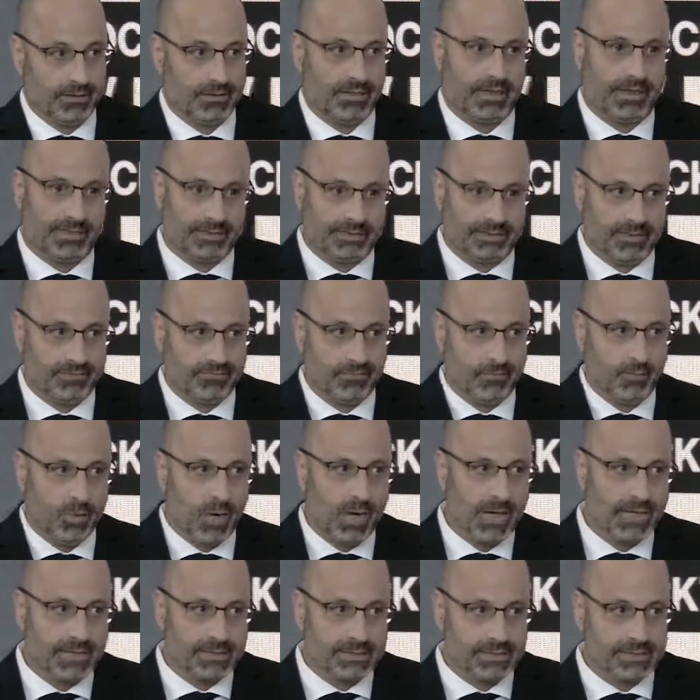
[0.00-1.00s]
they can steal from
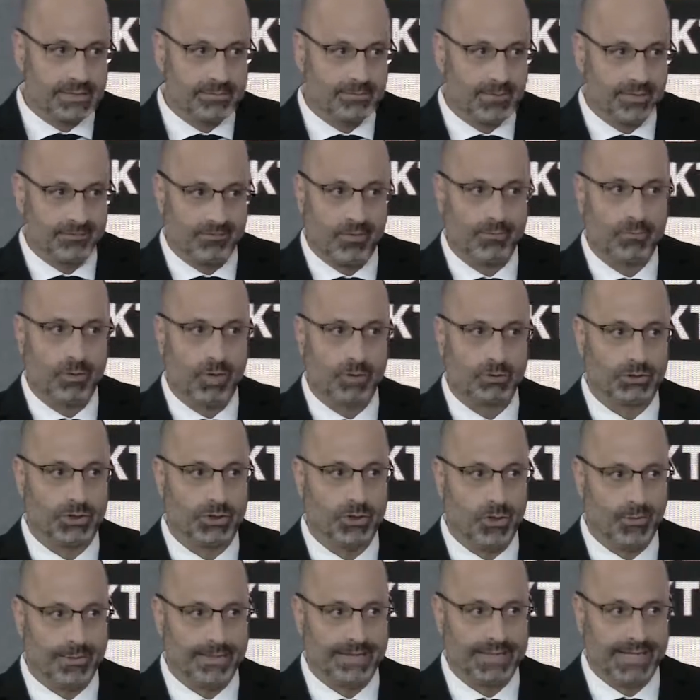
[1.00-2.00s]
wallets, but from
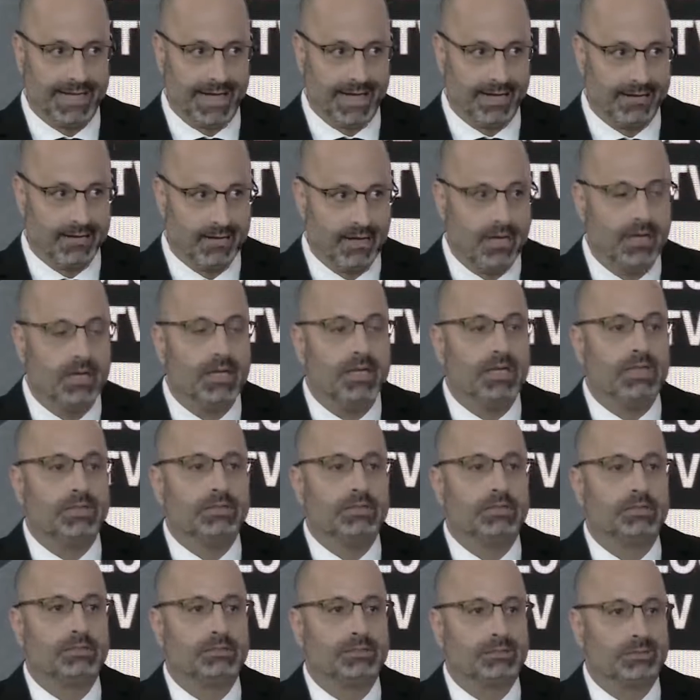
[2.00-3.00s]
blockchain nobody can.
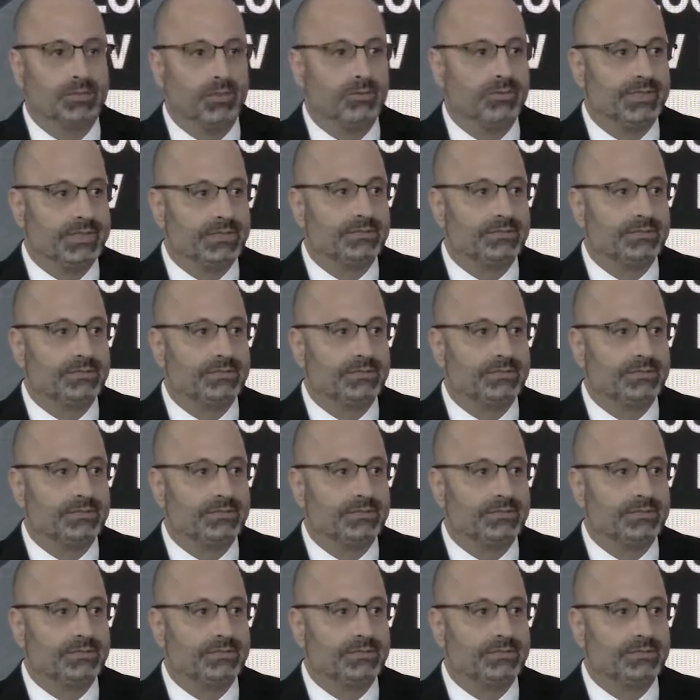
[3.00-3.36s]
So these